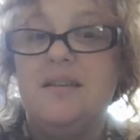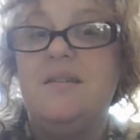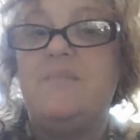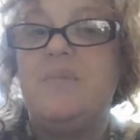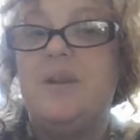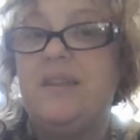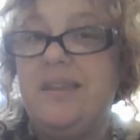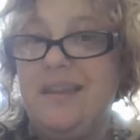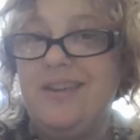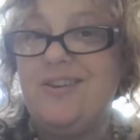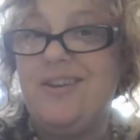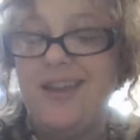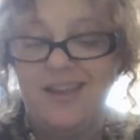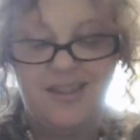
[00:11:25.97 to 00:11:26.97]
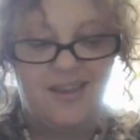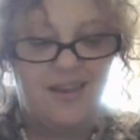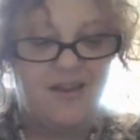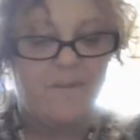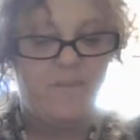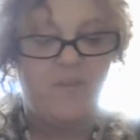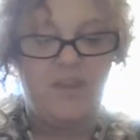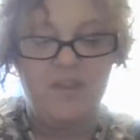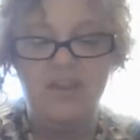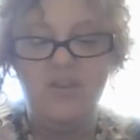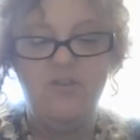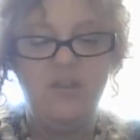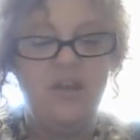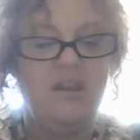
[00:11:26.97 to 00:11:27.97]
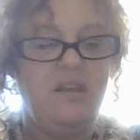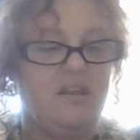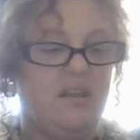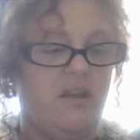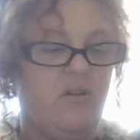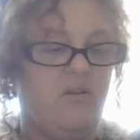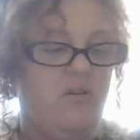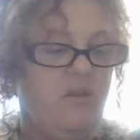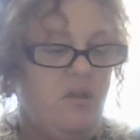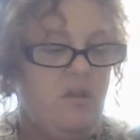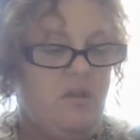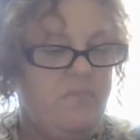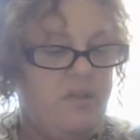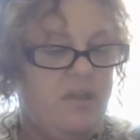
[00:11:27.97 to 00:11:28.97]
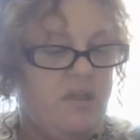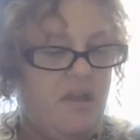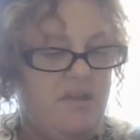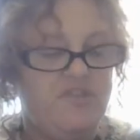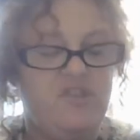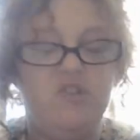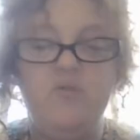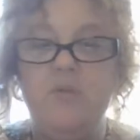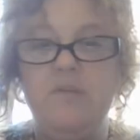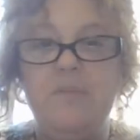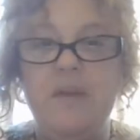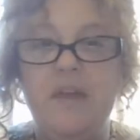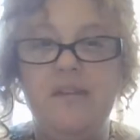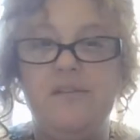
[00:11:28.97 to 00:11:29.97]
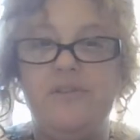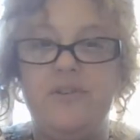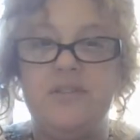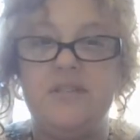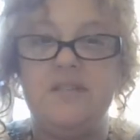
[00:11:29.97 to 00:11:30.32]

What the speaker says: But I think you're getting there, because the Queen of Pentacles is